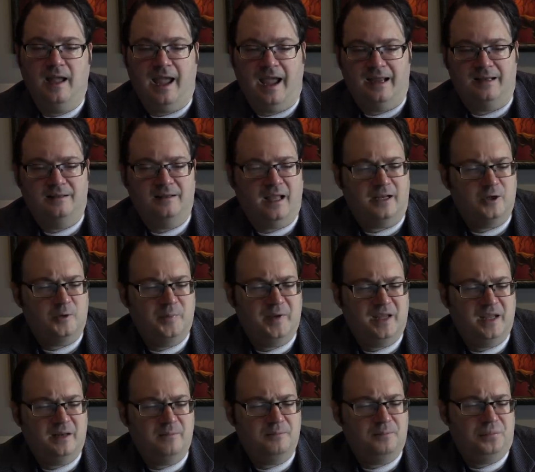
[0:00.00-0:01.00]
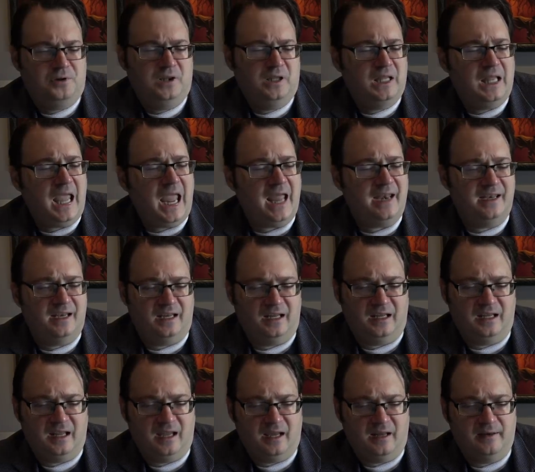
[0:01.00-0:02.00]
had let her begin planning
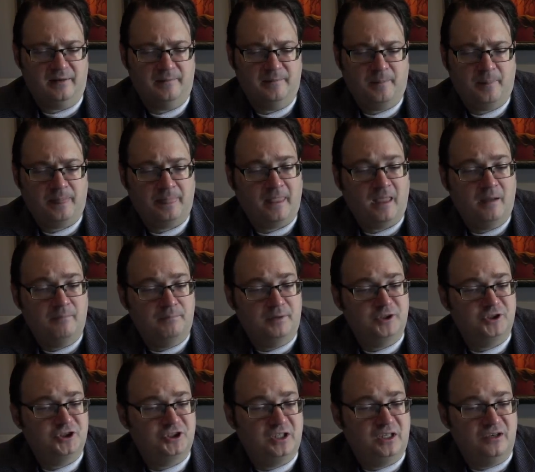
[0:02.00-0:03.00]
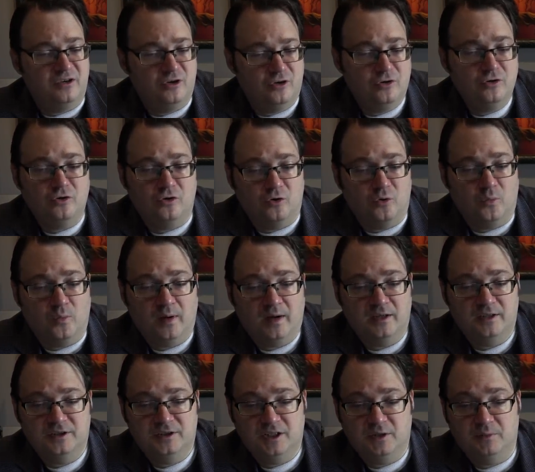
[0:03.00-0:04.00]
again. But she knew
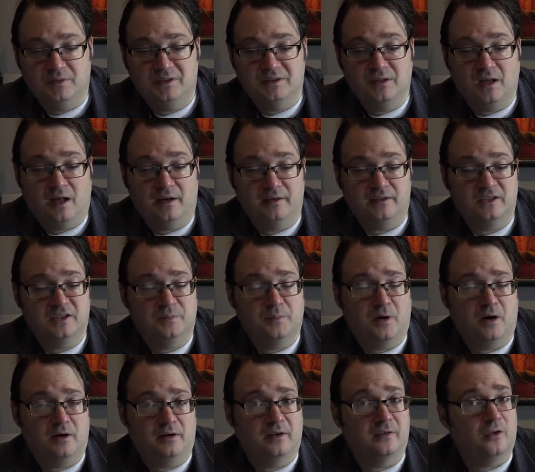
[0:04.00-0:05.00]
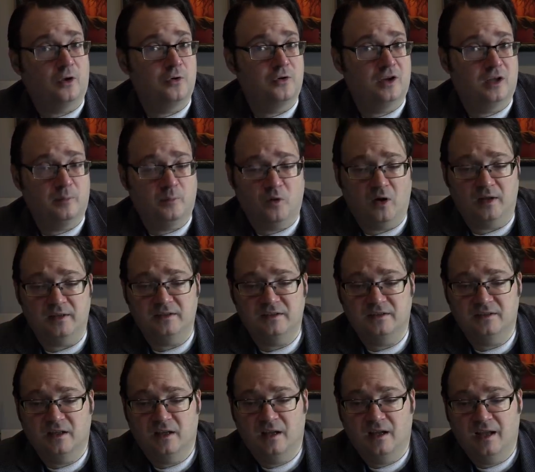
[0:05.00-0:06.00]
she was not as smart as Odium
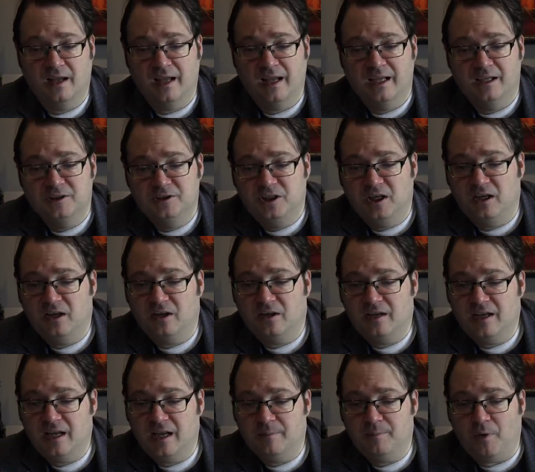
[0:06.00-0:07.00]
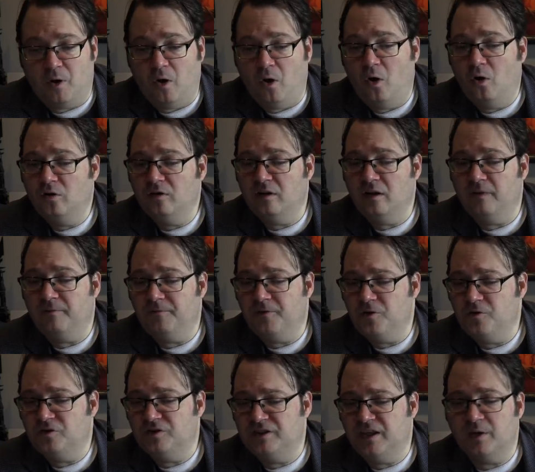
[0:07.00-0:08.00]
was. She could keep only a
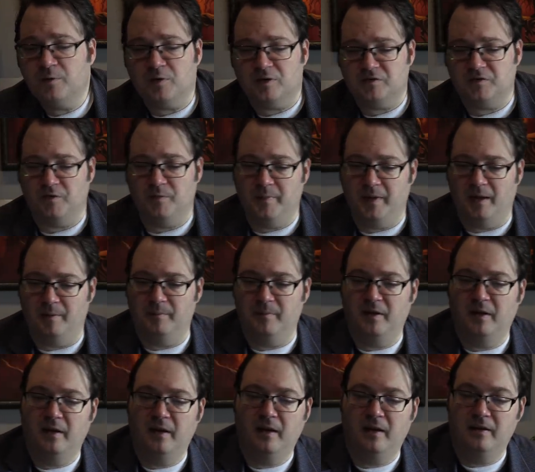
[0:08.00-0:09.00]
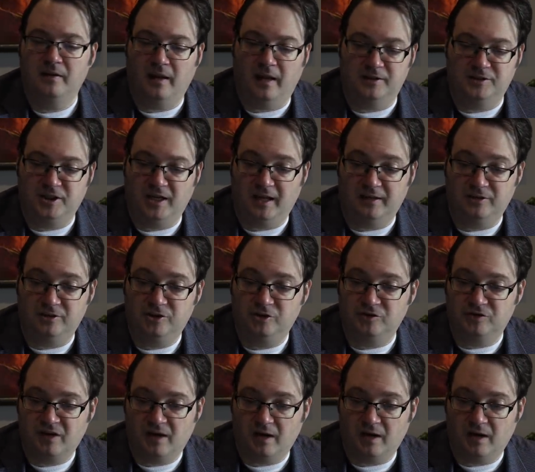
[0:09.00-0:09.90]
few secrets from him, and she had to choose